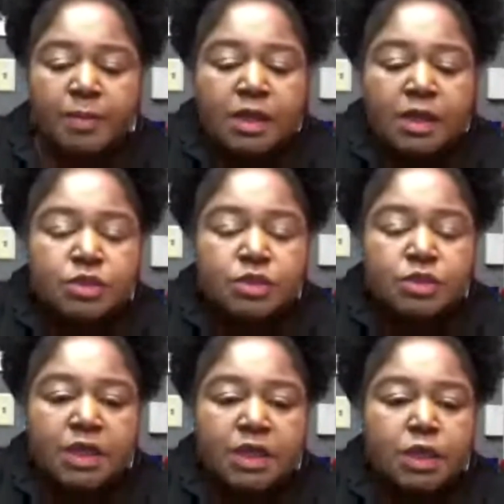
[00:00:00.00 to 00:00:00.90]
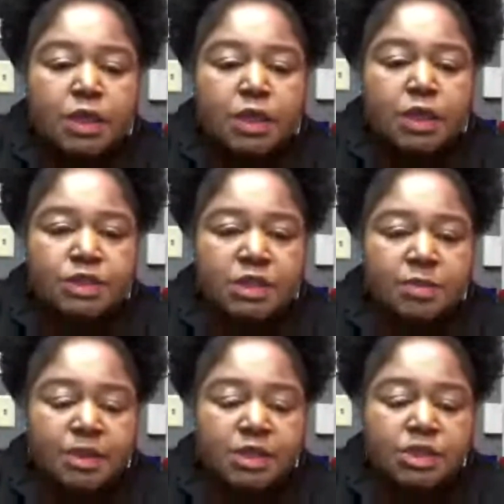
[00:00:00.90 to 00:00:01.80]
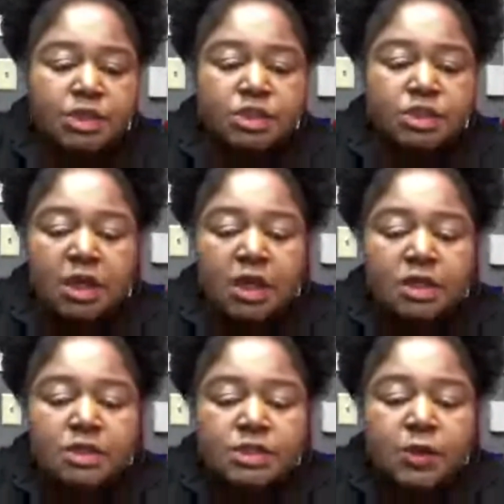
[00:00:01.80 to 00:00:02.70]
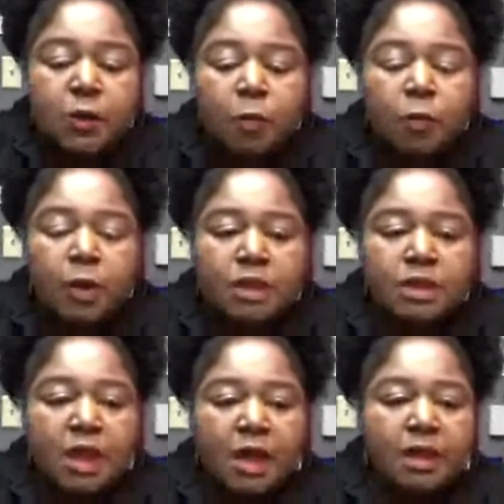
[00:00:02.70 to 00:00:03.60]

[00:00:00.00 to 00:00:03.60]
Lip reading: to get a good deep conditioning. So okay,